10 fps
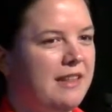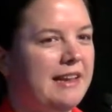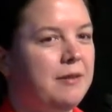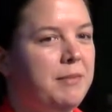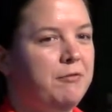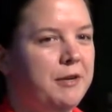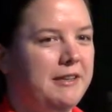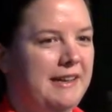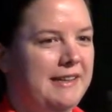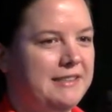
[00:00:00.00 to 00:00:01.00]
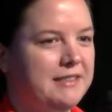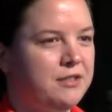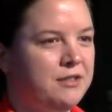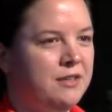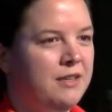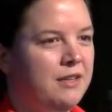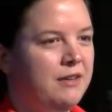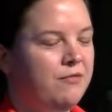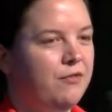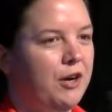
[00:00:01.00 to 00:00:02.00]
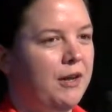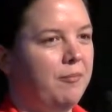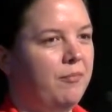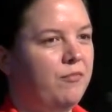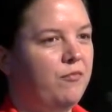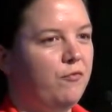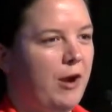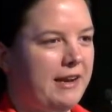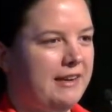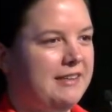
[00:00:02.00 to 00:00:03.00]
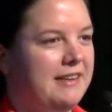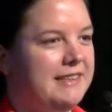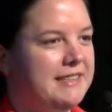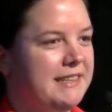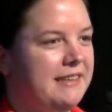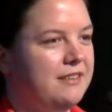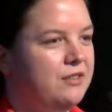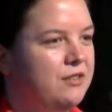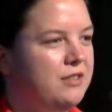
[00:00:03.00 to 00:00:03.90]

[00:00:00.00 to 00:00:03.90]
that can be realized from recognizing